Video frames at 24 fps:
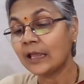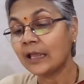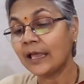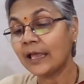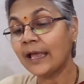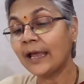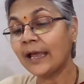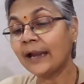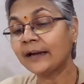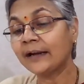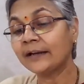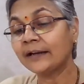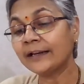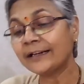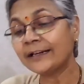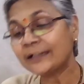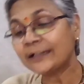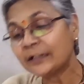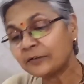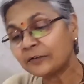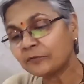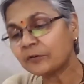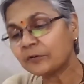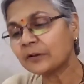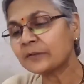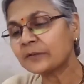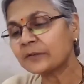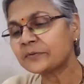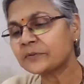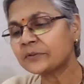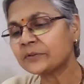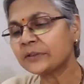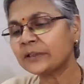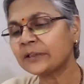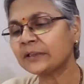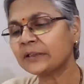and it involves
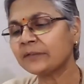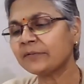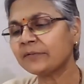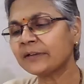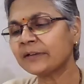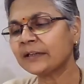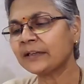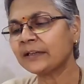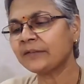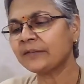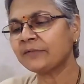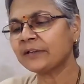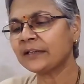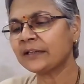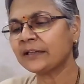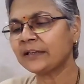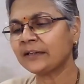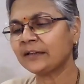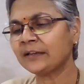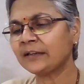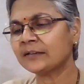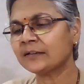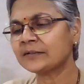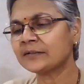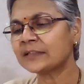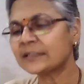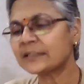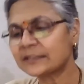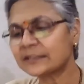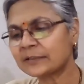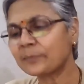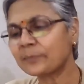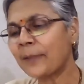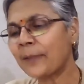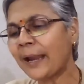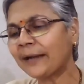the very
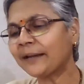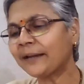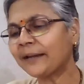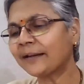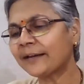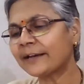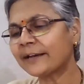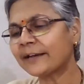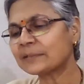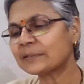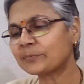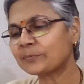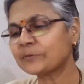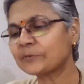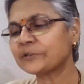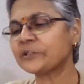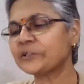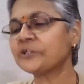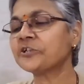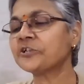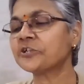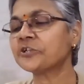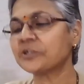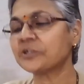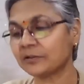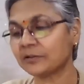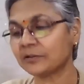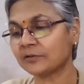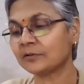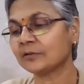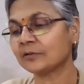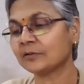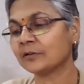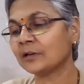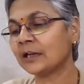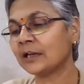systematic
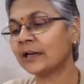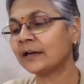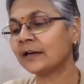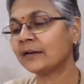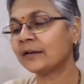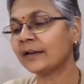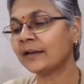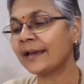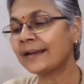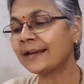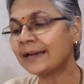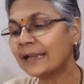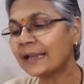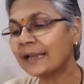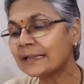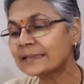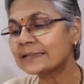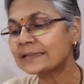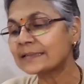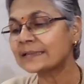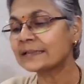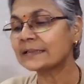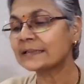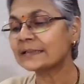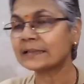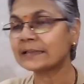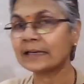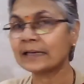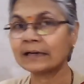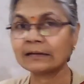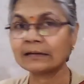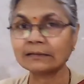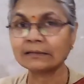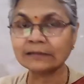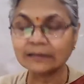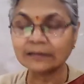exposition and analysis
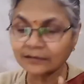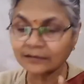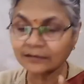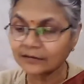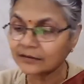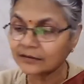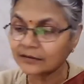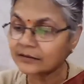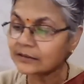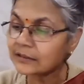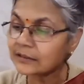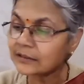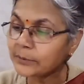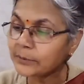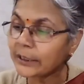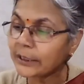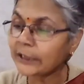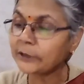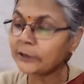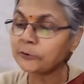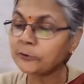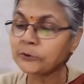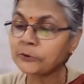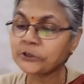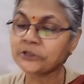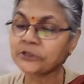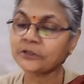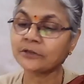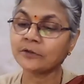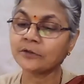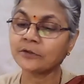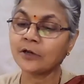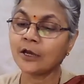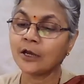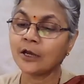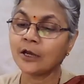and critical
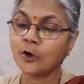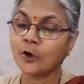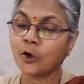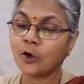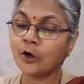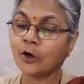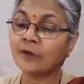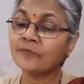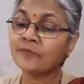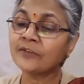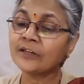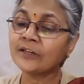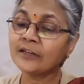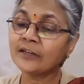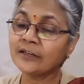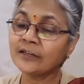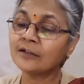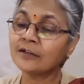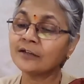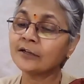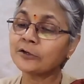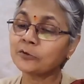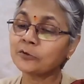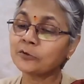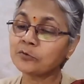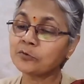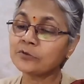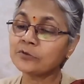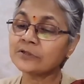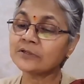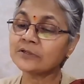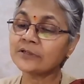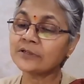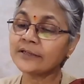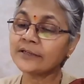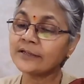evaluation of the legal
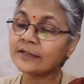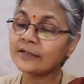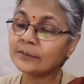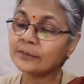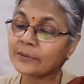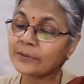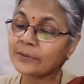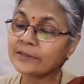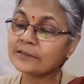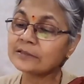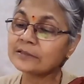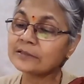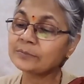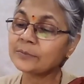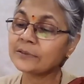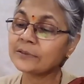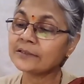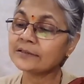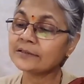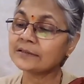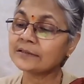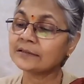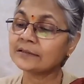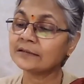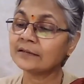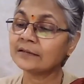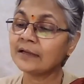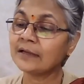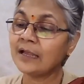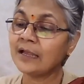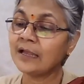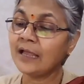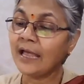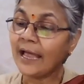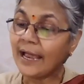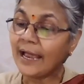rules, legal principles,
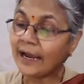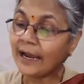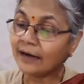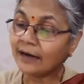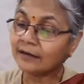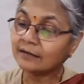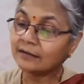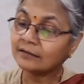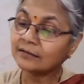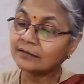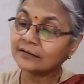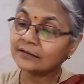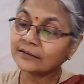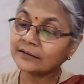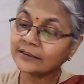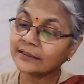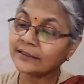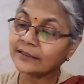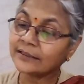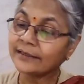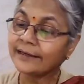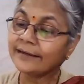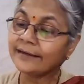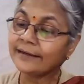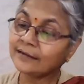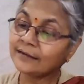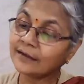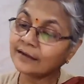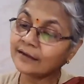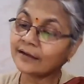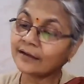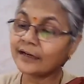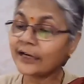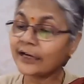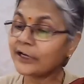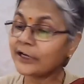and their
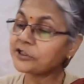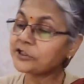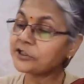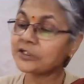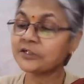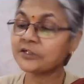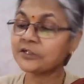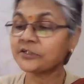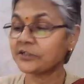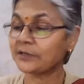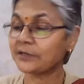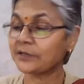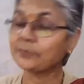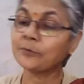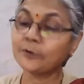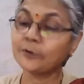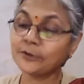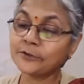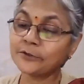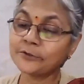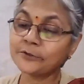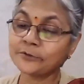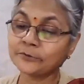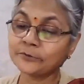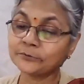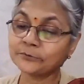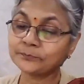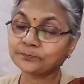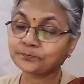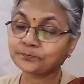interrelationship also.